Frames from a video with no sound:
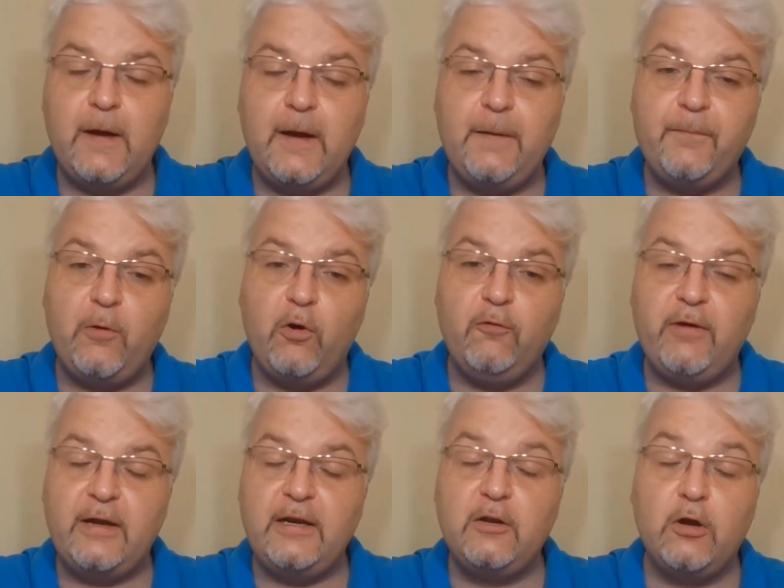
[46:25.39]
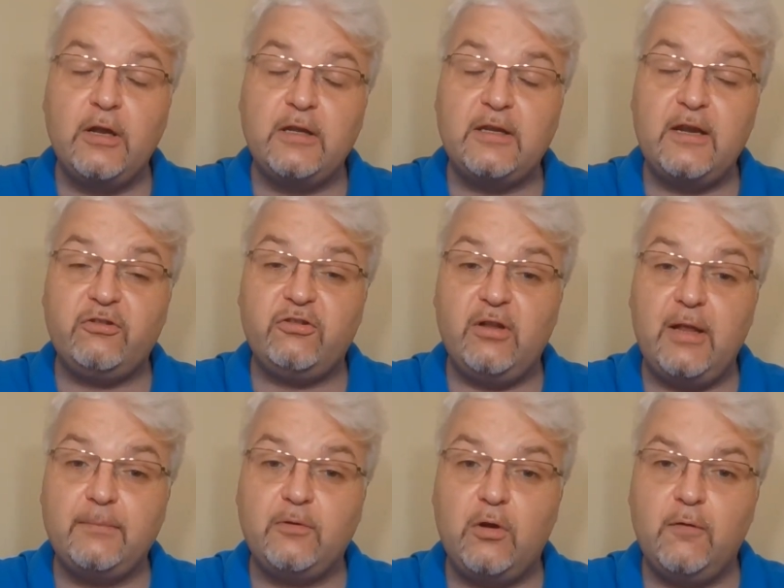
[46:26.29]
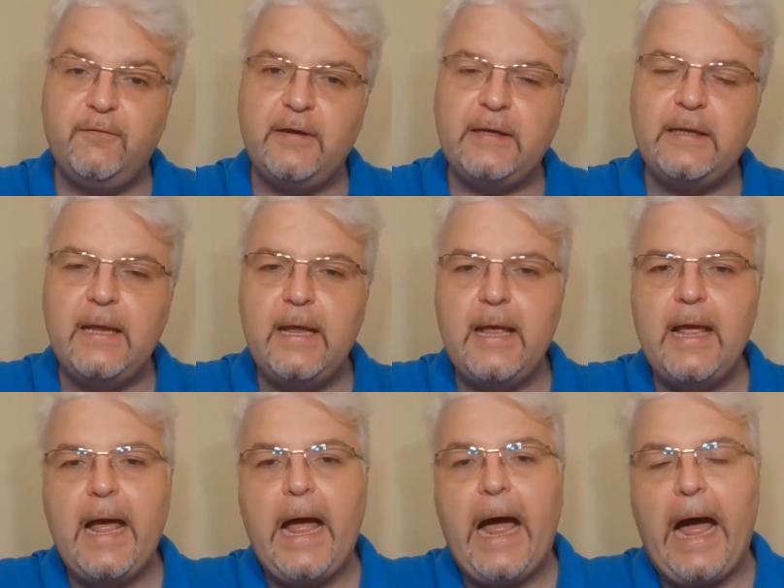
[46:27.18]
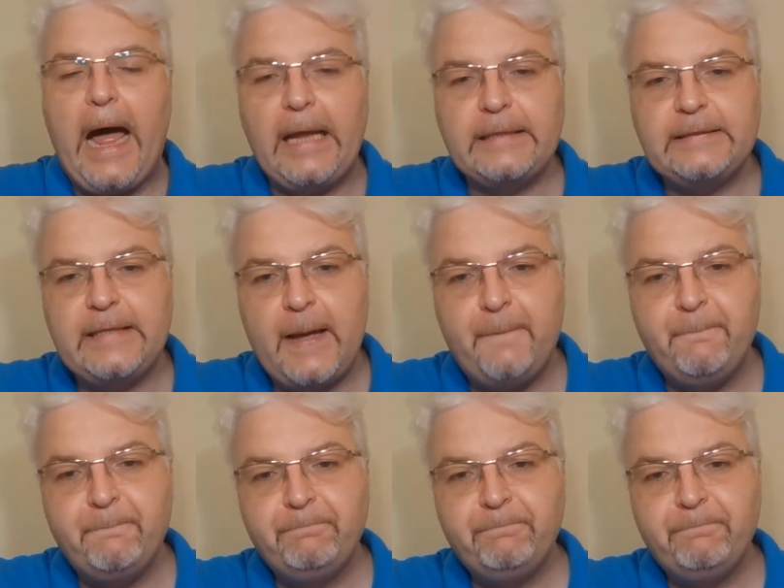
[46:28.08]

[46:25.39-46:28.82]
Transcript: of a non-international armed conflict under